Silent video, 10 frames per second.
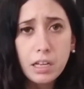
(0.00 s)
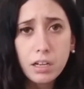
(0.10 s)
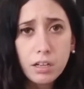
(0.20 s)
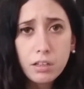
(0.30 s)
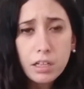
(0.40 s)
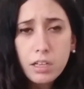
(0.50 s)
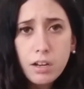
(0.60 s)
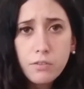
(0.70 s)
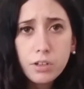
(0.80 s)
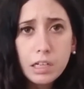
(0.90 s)
and I like
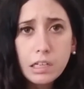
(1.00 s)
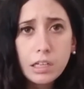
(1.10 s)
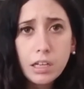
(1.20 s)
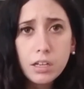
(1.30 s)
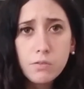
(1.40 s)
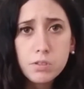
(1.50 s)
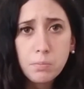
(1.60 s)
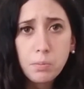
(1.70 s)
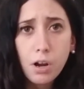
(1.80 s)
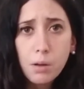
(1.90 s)
never indicated it was a
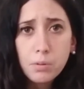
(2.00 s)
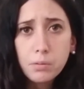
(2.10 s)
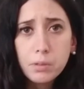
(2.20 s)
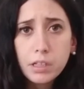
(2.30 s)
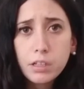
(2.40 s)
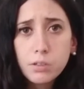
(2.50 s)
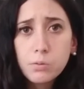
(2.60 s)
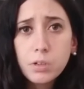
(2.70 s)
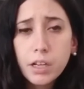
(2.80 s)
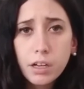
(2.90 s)
problem. Like, I
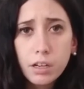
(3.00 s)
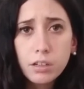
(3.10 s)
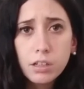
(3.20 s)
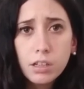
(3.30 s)
don't care.